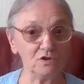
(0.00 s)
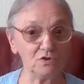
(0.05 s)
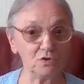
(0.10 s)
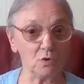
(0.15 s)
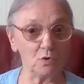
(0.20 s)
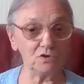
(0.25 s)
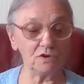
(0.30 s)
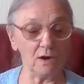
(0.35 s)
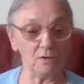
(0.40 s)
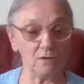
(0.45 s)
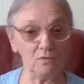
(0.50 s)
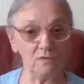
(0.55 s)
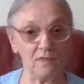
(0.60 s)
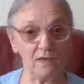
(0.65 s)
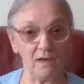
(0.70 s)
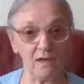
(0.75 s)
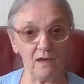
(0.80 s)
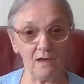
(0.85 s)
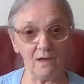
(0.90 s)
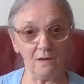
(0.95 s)
sort
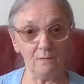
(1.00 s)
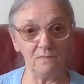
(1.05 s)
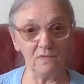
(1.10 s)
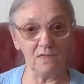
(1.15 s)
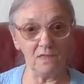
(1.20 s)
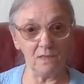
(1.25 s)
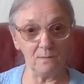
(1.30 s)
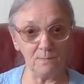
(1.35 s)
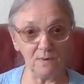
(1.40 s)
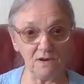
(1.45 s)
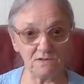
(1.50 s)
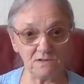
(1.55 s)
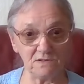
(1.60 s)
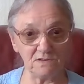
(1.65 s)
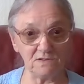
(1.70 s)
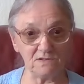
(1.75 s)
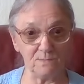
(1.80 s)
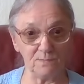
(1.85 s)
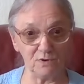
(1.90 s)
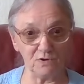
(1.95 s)
out the um, the
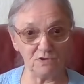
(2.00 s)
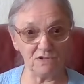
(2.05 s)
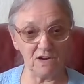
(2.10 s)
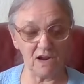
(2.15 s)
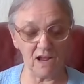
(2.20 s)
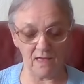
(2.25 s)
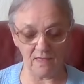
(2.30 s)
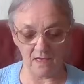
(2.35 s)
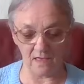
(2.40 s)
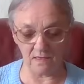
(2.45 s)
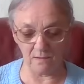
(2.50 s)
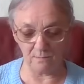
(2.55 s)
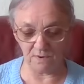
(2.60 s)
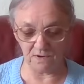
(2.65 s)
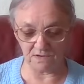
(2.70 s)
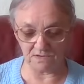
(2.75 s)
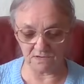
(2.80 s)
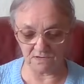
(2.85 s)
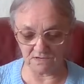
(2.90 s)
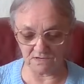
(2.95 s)
pieces to put together the
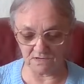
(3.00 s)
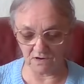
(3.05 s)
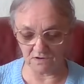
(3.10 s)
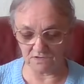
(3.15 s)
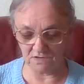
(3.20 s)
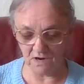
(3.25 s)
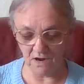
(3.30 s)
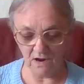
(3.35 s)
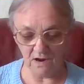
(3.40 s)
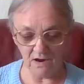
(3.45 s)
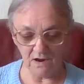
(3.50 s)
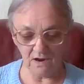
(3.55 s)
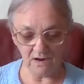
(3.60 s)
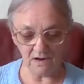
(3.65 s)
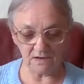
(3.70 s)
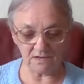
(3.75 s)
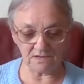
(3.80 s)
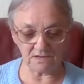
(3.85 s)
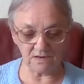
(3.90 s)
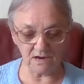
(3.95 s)
pieces because
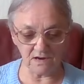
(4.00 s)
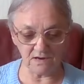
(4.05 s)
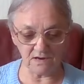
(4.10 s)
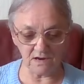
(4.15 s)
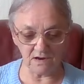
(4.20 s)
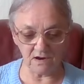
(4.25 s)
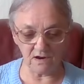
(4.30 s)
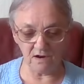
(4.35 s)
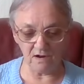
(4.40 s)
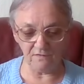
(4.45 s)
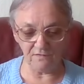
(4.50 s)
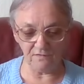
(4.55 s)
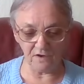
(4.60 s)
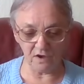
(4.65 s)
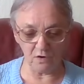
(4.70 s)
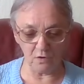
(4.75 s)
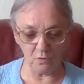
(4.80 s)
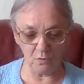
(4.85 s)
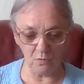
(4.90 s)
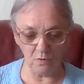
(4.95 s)
it's knitted in a
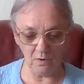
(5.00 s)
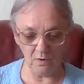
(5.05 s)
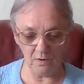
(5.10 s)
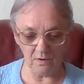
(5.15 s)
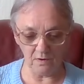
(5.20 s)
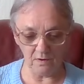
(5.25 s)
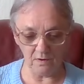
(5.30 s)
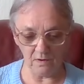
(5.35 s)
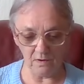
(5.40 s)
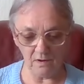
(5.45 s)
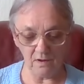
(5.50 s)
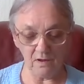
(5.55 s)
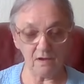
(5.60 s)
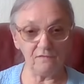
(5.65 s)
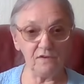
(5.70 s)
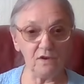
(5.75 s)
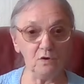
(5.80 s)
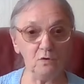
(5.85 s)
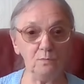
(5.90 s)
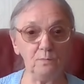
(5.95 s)
few
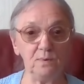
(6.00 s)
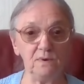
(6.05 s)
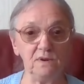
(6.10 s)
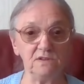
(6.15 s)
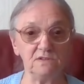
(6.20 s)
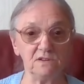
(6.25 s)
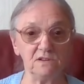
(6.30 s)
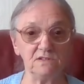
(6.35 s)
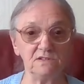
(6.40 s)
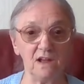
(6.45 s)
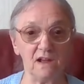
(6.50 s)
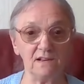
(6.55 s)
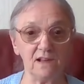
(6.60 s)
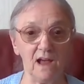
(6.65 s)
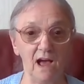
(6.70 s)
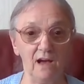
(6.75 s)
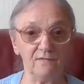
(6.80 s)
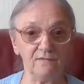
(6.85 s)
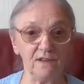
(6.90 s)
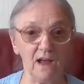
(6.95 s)
a few pieces that
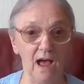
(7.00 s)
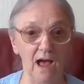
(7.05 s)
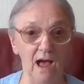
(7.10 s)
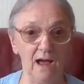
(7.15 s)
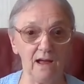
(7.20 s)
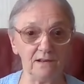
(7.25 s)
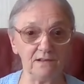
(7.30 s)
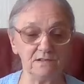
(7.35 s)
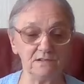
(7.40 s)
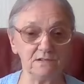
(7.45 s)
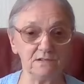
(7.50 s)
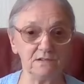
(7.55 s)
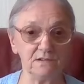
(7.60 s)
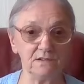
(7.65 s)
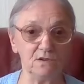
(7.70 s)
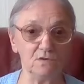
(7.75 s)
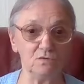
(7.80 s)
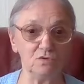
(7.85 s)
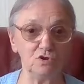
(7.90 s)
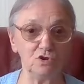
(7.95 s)
I have to add,
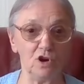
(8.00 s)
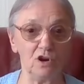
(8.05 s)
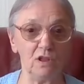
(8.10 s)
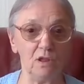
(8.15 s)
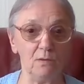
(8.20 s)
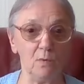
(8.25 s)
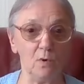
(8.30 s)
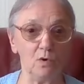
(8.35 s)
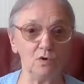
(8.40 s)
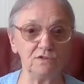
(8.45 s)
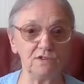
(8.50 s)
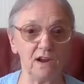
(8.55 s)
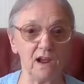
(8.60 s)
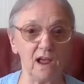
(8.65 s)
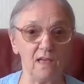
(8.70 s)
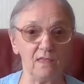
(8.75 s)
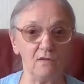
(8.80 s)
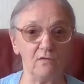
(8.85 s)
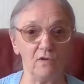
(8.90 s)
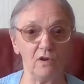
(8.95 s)
you know, join them all
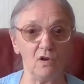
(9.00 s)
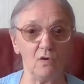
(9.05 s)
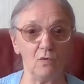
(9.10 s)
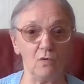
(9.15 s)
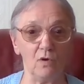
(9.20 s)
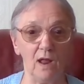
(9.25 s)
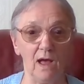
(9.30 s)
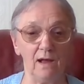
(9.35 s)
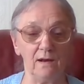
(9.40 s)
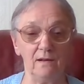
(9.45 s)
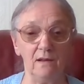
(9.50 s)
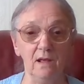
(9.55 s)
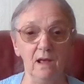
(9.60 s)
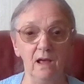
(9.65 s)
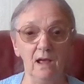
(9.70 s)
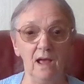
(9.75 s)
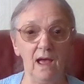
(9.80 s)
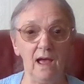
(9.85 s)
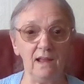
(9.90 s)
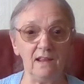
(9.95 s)
together and all that, and
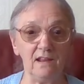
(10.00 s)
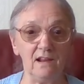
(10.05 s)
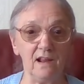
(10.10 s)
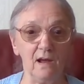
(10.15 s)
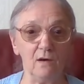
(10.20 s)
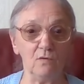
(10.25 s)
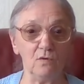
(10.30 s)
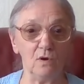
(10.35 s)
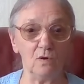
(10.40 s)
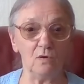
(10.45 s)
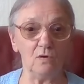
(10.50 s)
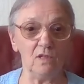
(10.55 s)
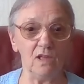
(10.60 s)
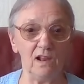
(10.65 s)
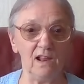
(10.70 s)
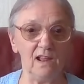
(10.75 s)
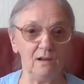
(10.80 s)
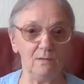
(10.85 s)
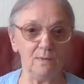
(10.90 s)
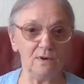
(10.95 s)
edit out all
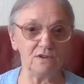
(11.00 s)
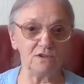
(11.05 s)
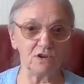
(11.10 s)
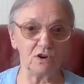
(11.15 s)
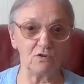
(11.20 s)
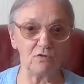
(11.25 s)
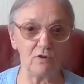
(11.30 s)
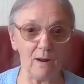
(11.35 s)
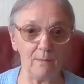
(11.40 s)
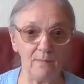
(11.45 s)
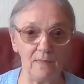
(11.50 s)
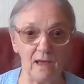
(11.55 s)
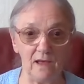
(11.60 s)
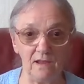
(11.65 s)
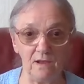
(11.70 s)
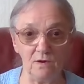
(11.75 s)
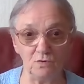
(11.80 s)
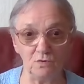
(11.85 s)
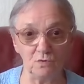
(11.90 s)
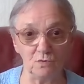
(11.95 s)
the little bits of crap
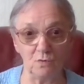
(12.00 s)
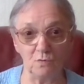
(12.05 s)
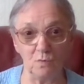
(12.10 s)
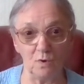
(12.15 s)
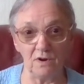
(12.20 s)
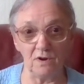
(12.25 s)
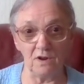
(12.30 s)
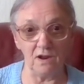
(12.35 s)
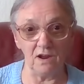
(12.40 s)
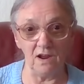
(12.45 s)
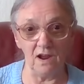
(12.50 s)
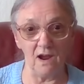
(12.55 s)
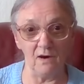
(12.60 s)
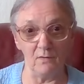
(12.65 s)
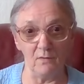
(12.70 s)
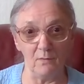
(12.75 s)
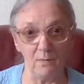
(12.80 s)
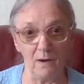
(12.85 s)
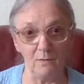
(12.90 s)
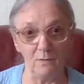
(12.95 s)
that you don't want to
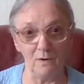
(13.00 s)
hear